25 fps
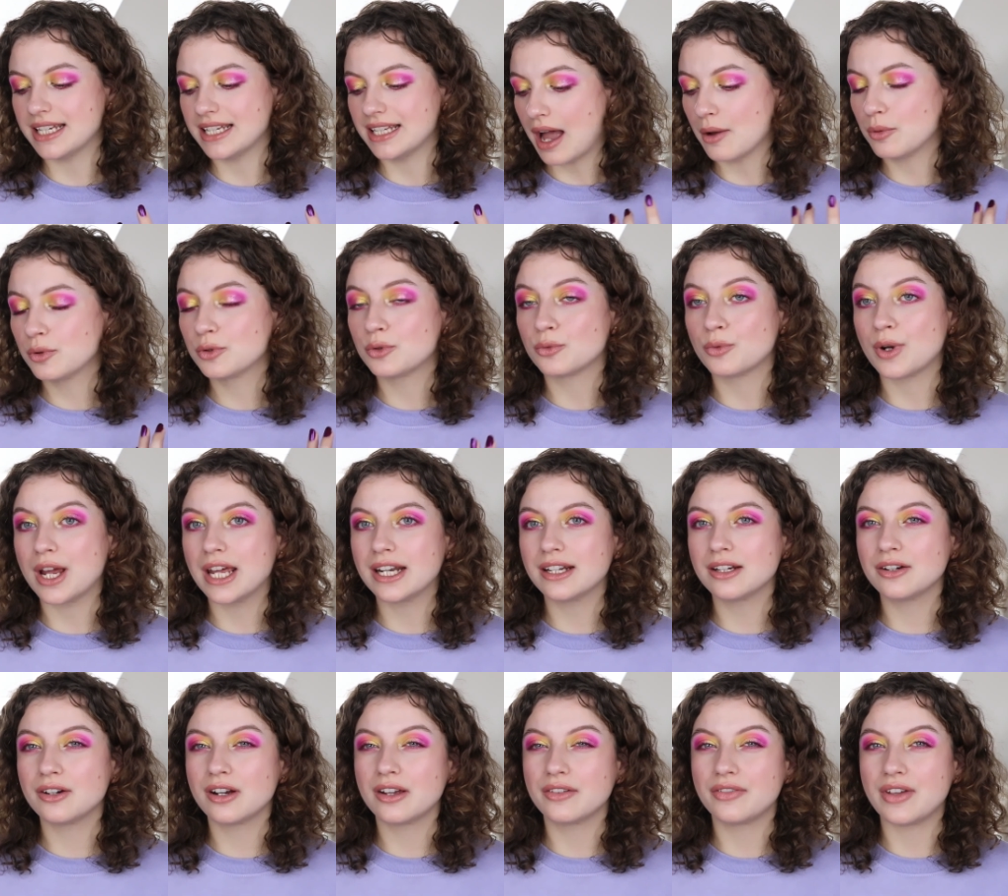I would
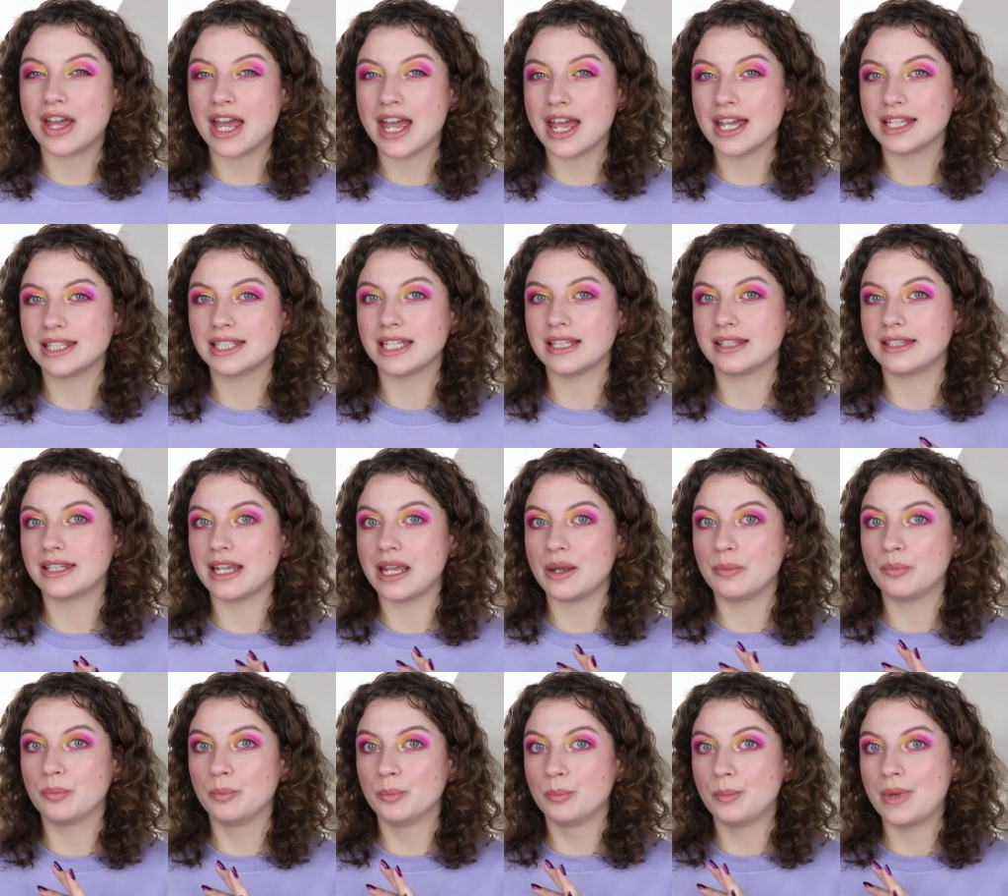rather have had that
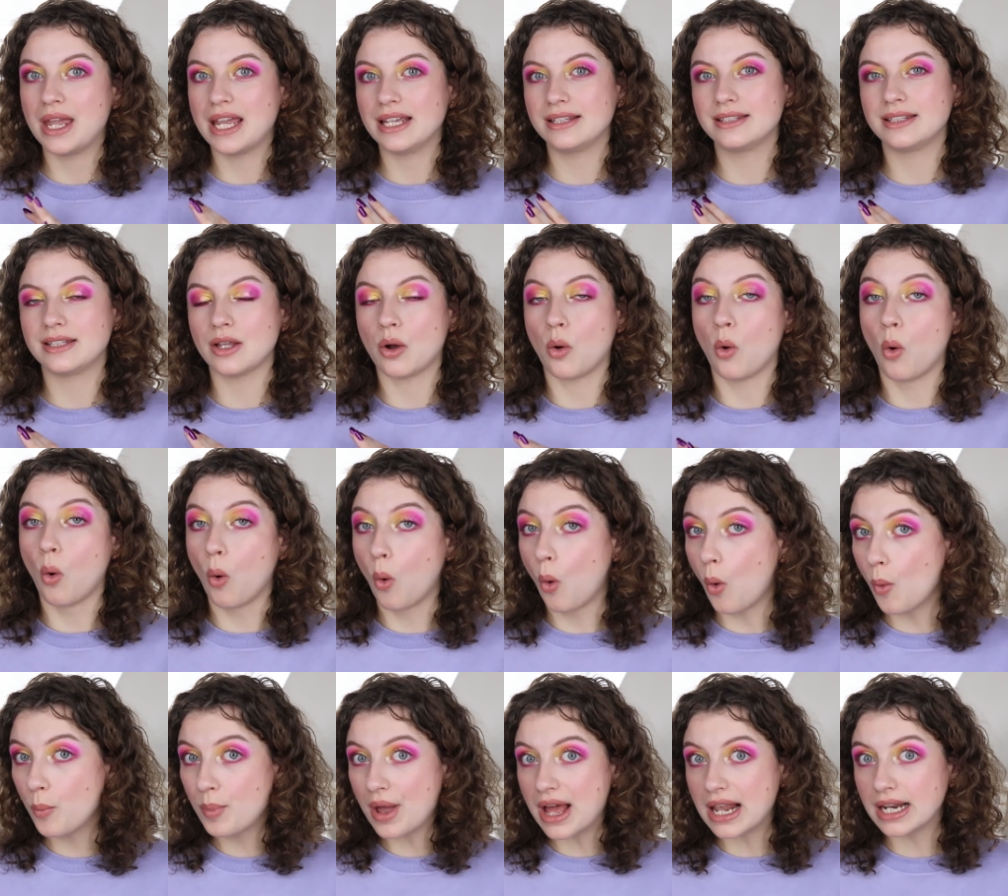they made the
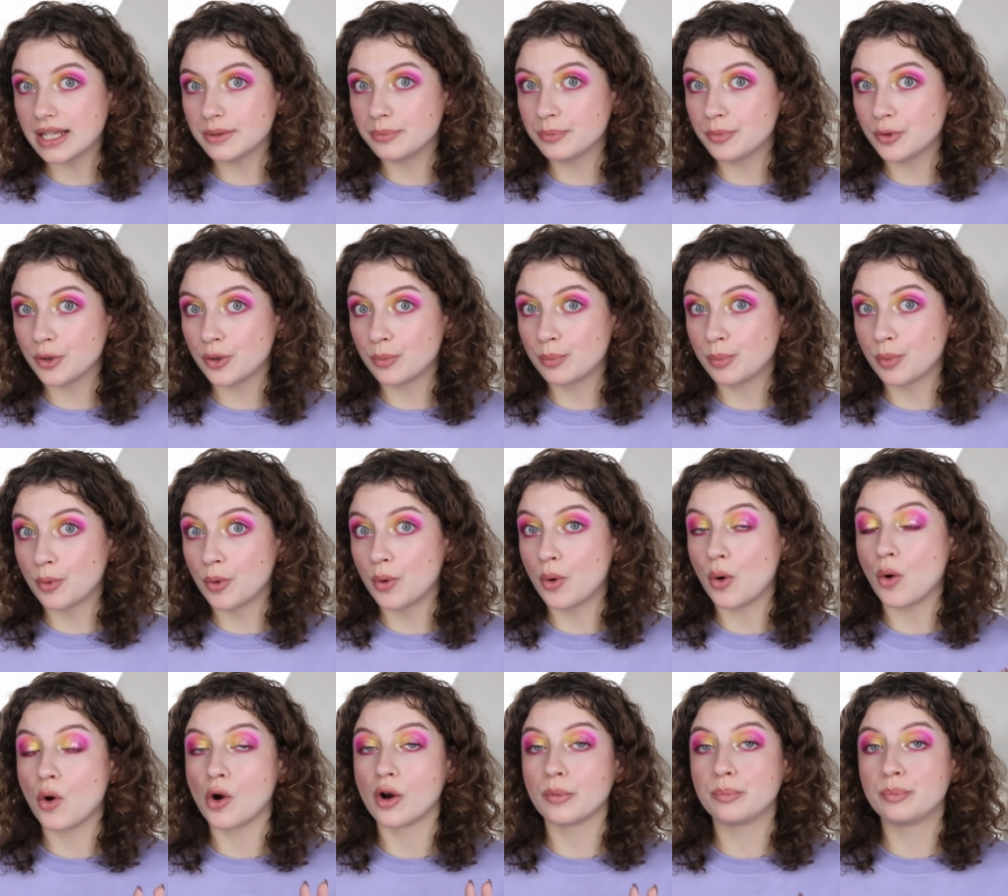whole palette
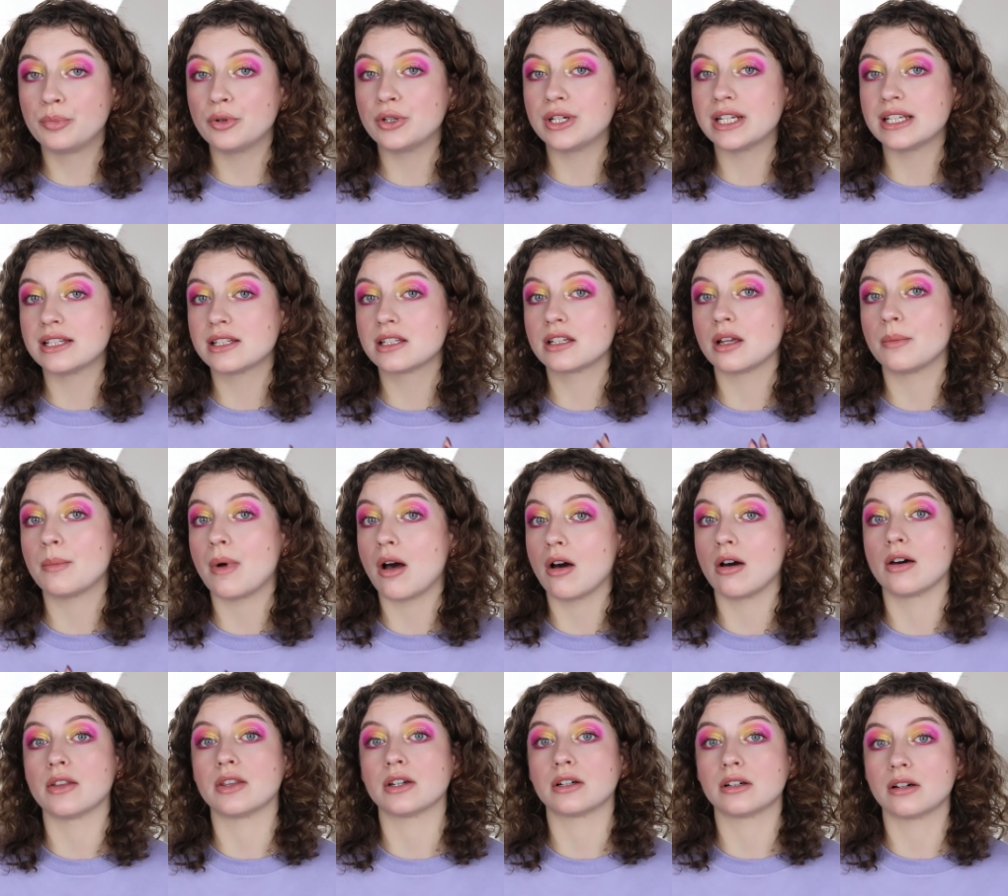purple or put in some
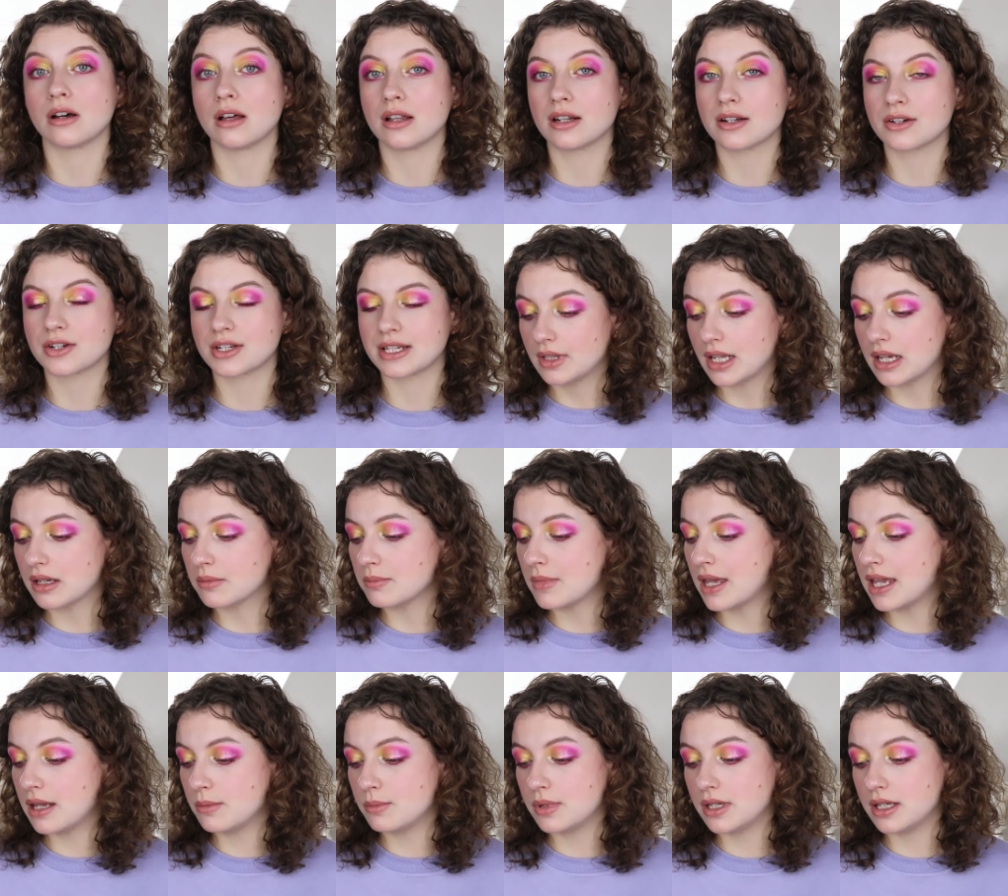other colors. Like
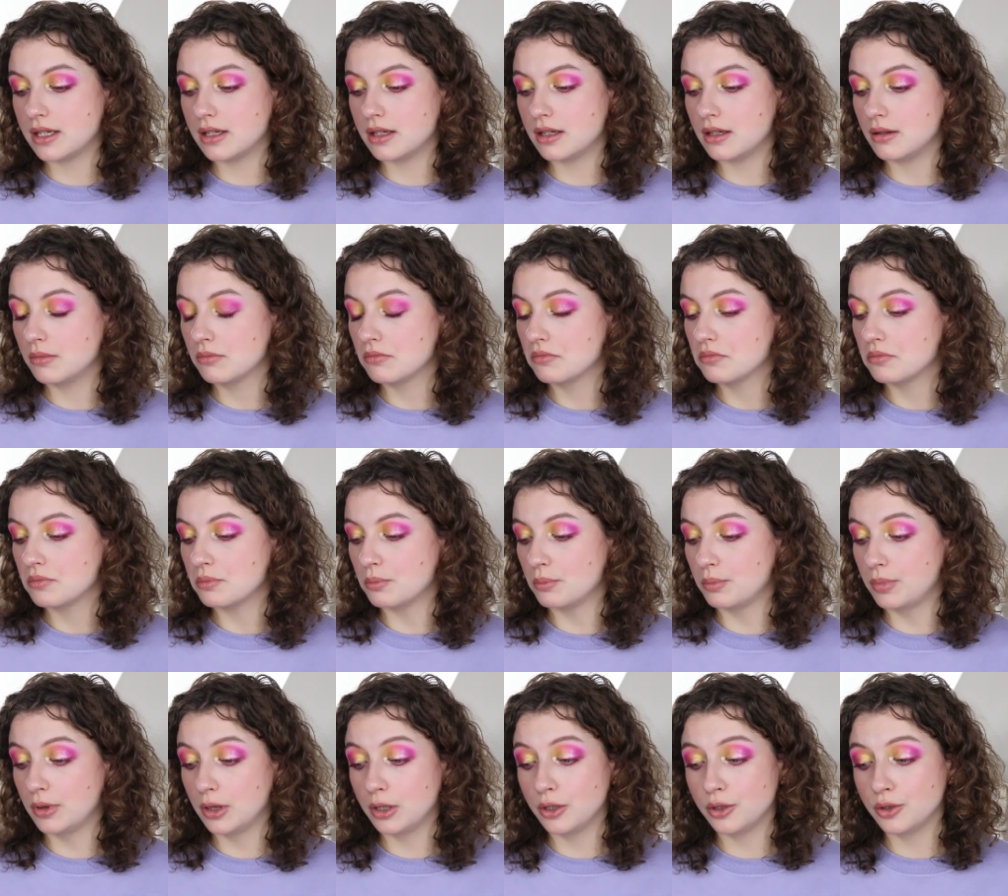maybe
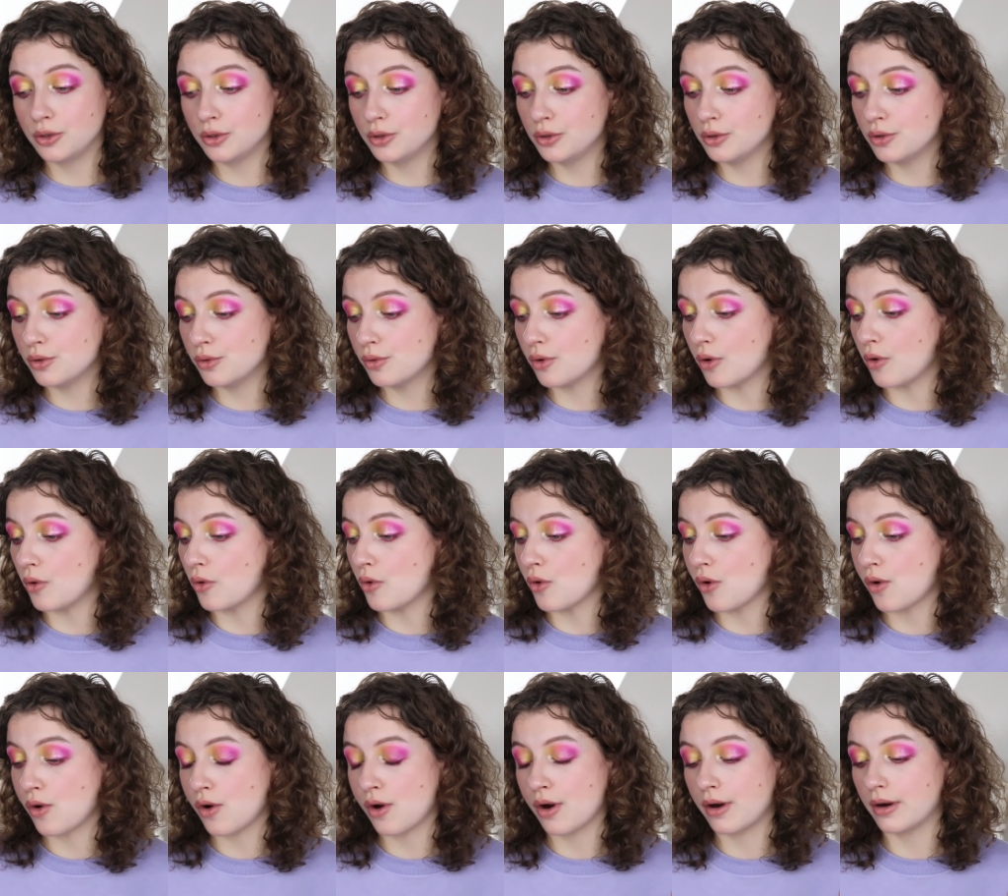blue
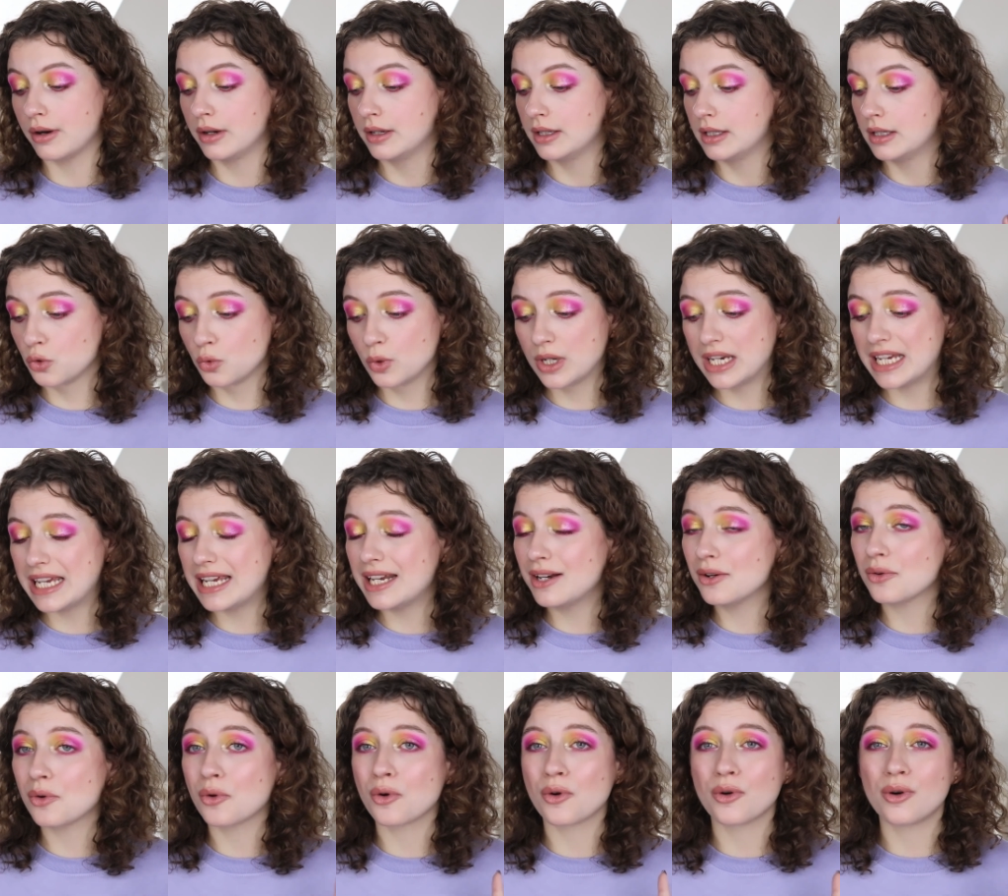or
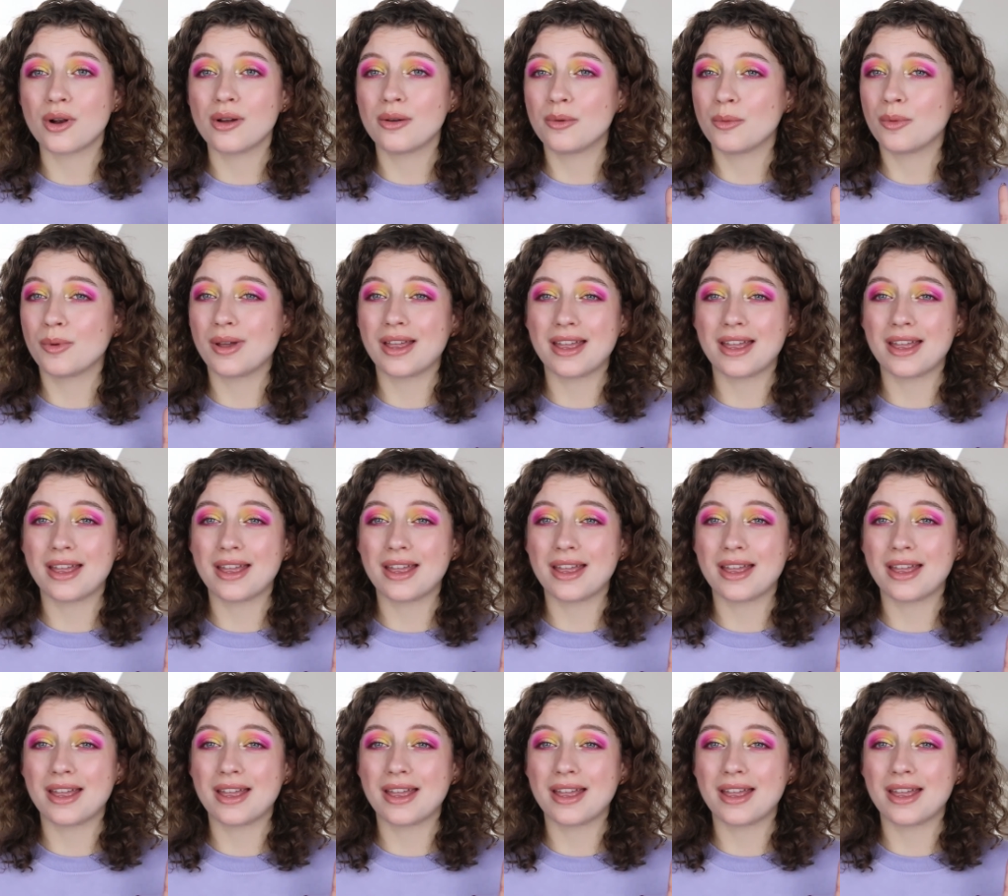green or